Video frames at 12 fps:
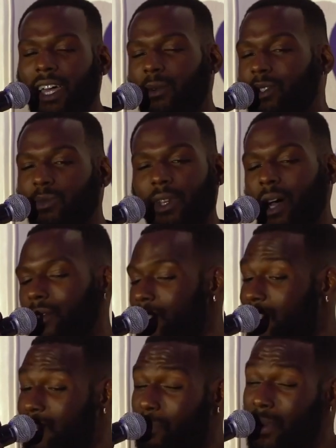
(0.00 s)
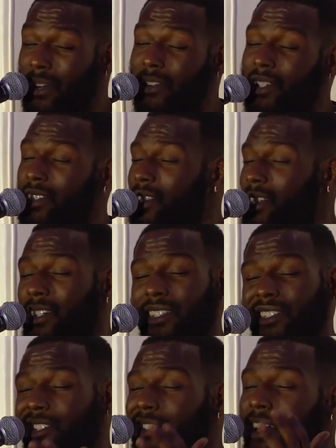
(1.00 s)
It was what I was experiencing
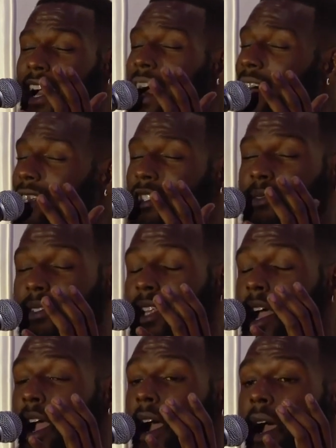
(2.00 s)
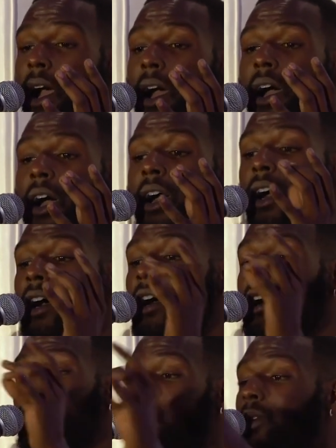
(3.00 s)
until God just was like,
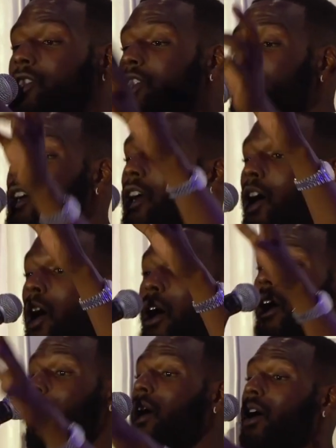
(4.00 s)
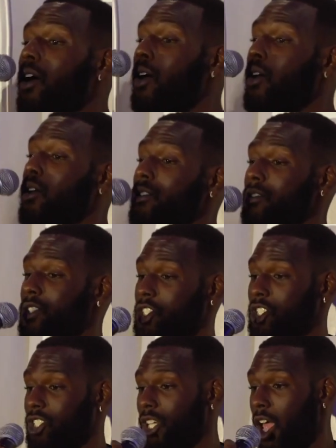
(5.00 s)
Queen Sugar, oh,
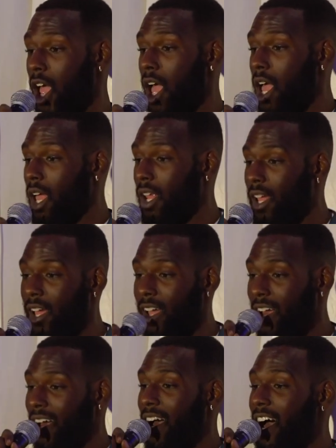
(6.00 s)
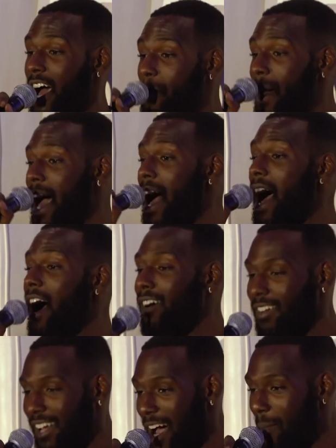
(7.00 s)
shit. I'm
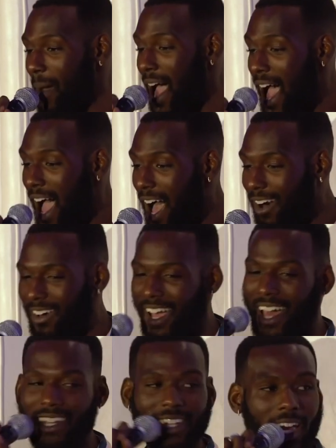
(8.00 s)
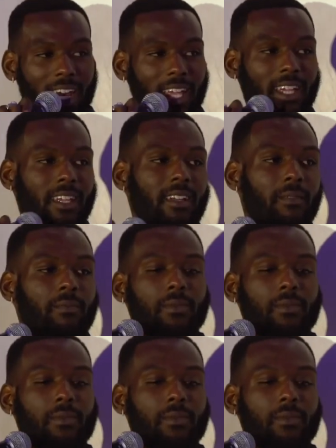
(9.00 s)
out. I did it.